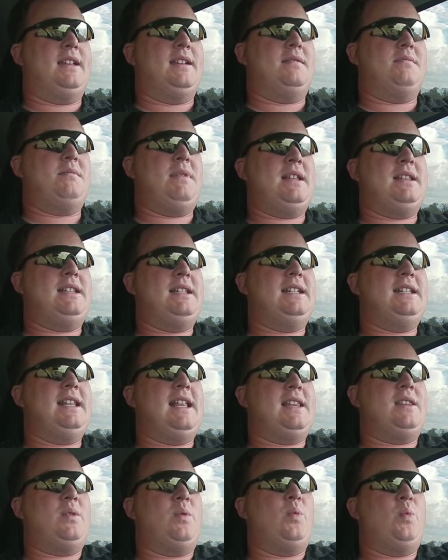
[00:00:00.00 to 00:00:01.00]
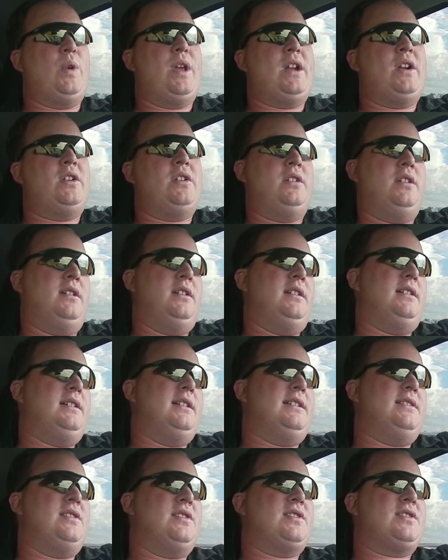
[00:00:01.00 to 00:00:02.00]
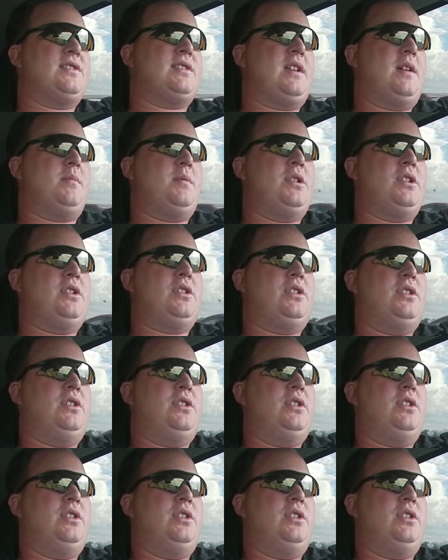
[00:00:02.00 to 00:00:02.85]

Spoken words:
Mainly did that in the winter. In the summer,